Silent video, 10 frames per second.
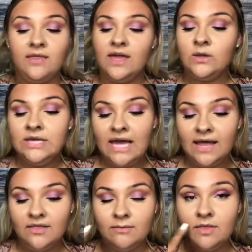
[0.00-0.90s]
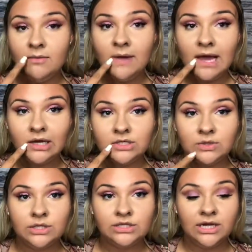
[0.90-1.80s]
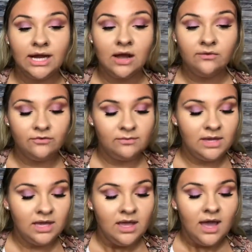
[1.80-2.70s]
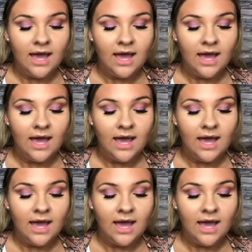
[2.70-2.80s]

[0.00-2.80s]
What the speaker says: They only had them in the back, so they took it out for me.